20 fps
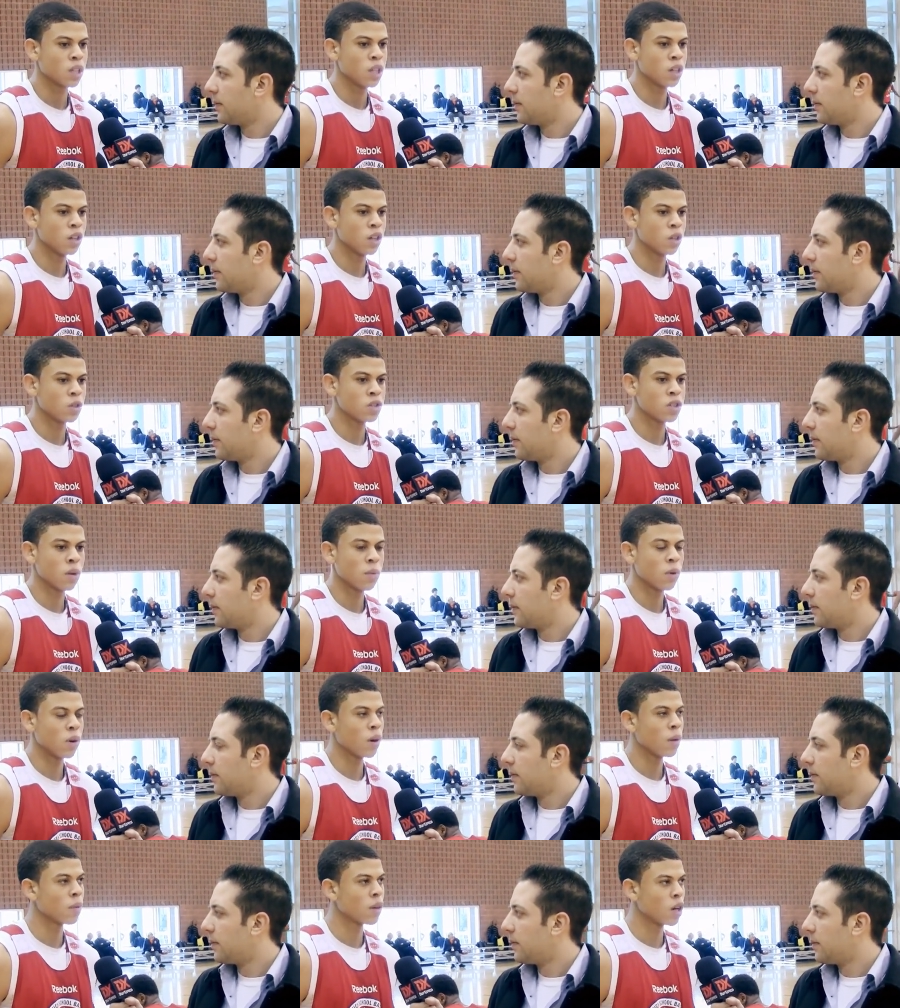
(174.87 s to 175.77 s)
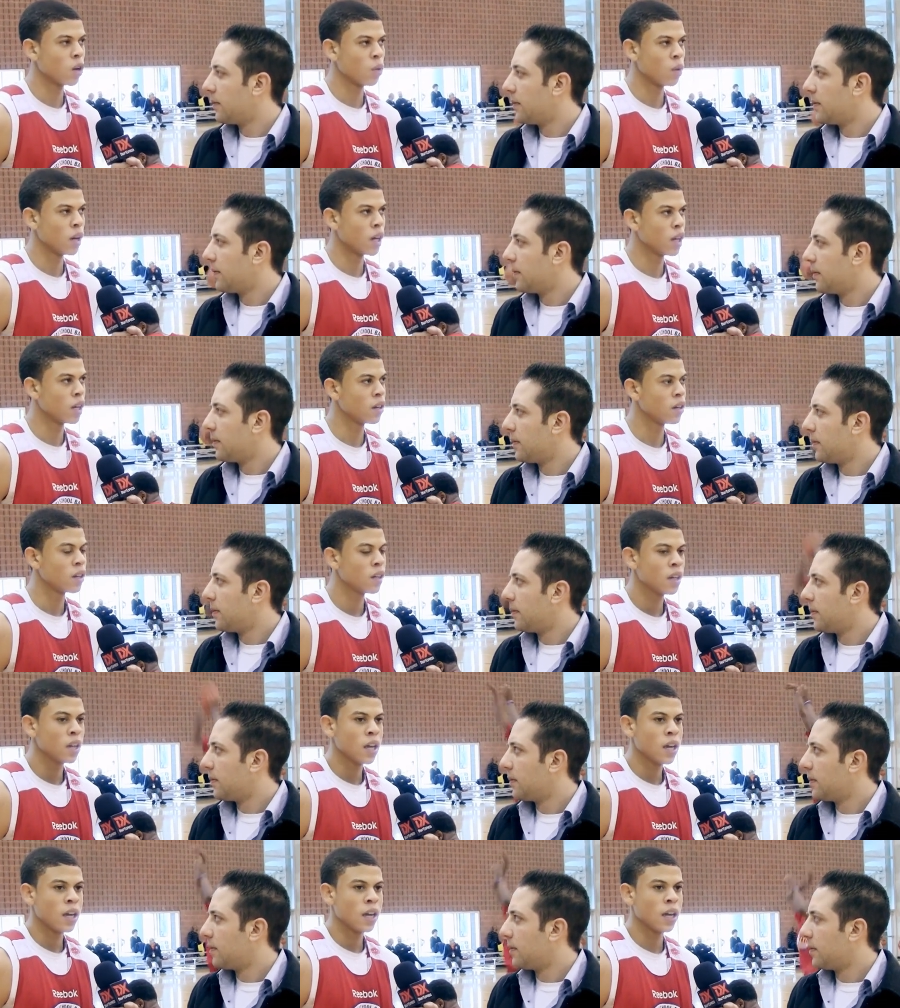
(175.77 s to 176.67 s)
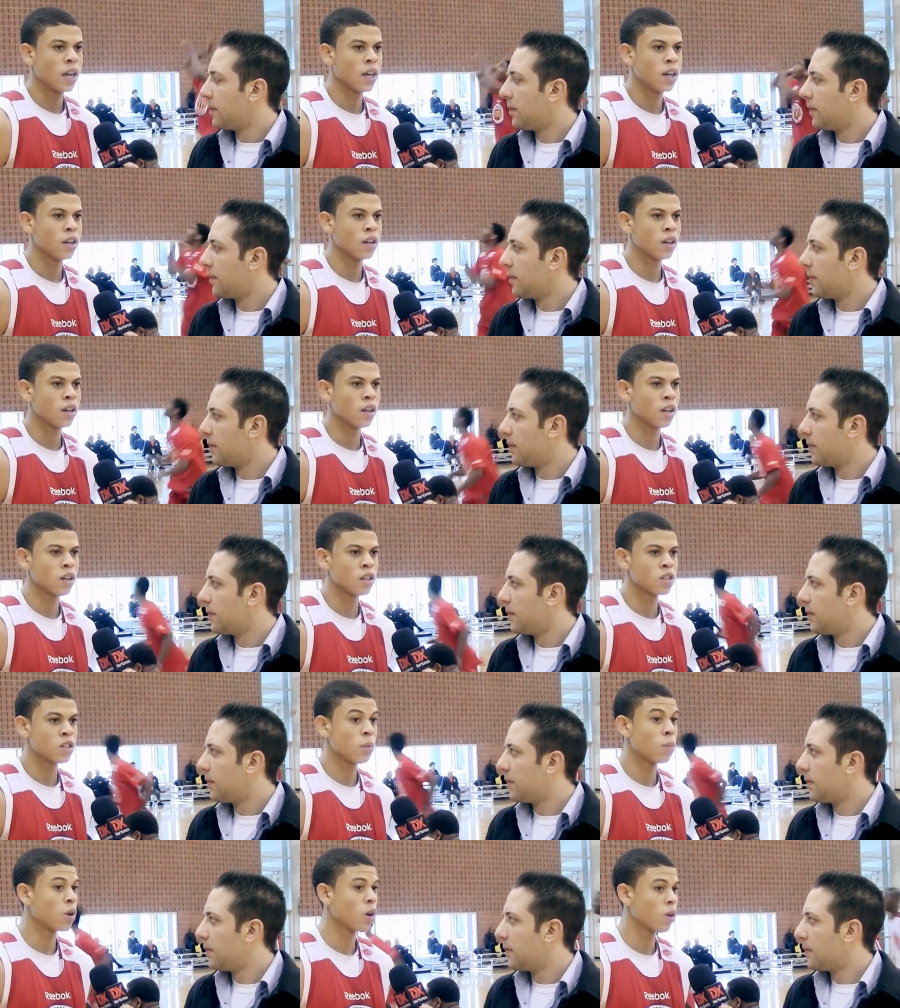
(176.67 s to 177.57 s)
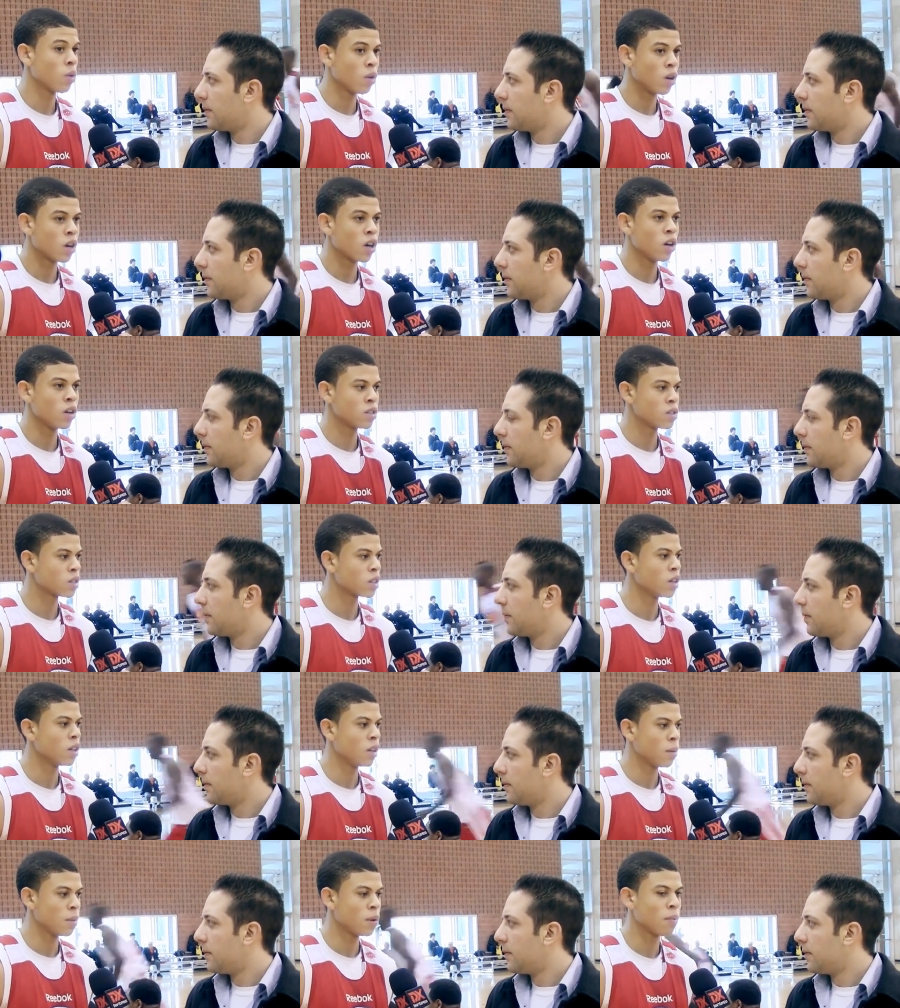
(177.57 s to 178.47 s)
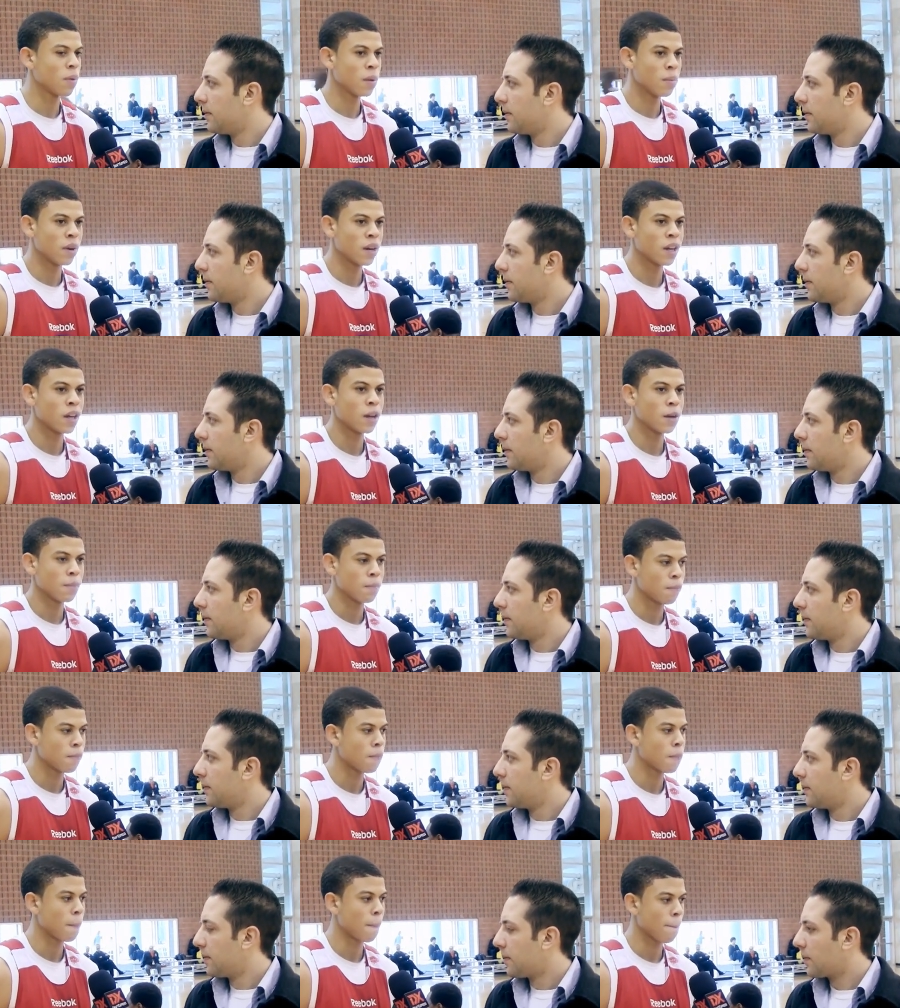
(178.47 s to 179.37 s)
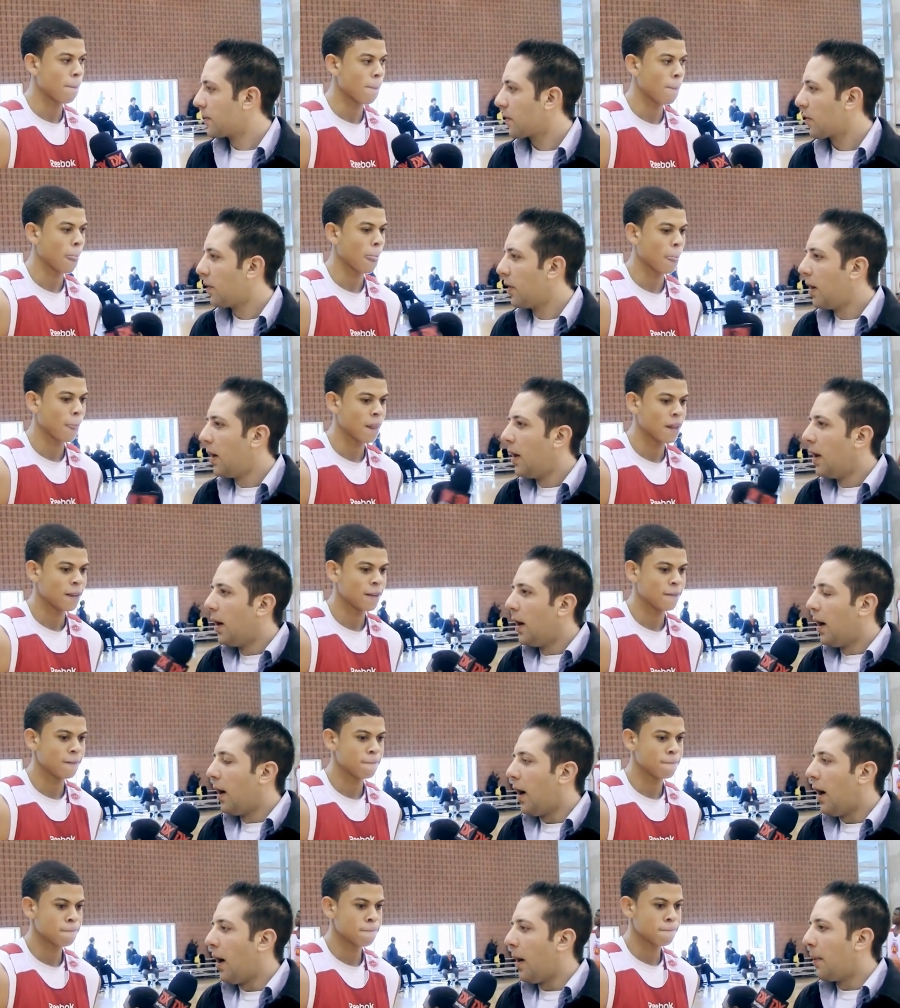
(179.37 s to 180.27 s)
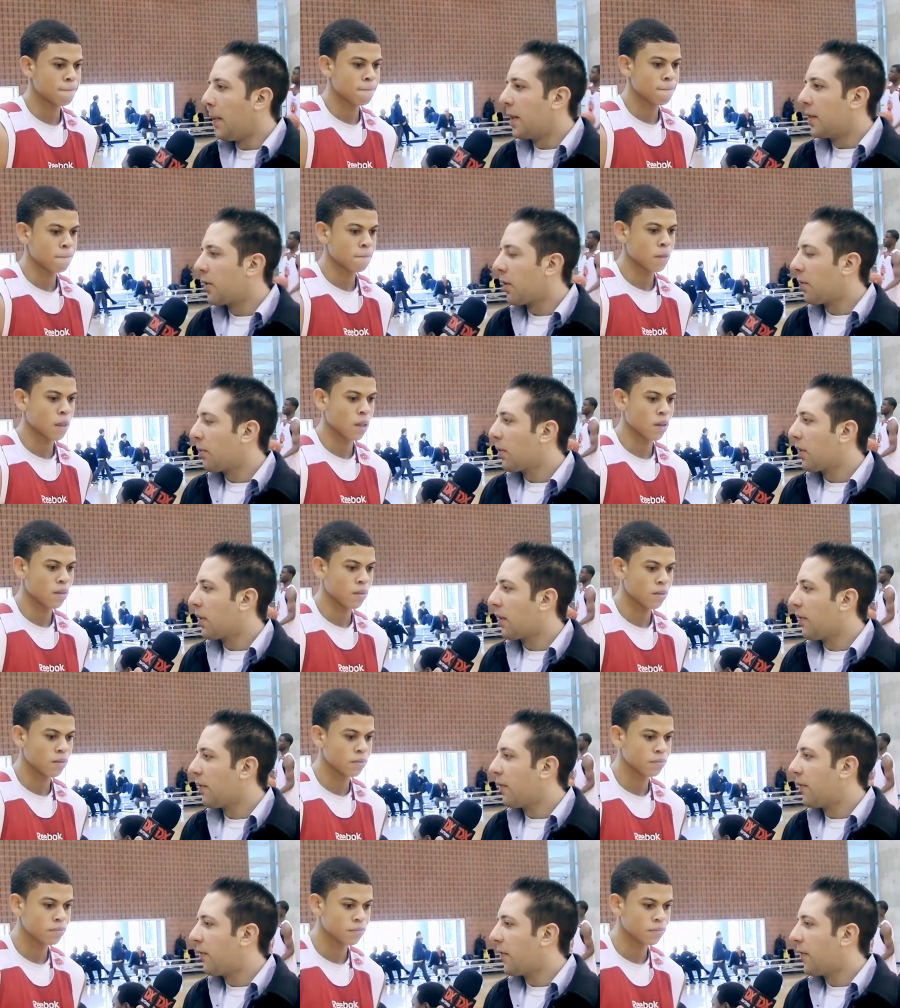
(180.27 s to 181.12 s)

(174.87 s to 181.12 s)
Speaker 1: you know, somewhere I'm gonna win, and uh, somewhere where a coach is gonna let me play my game.
Speaker 2: Um, in terms of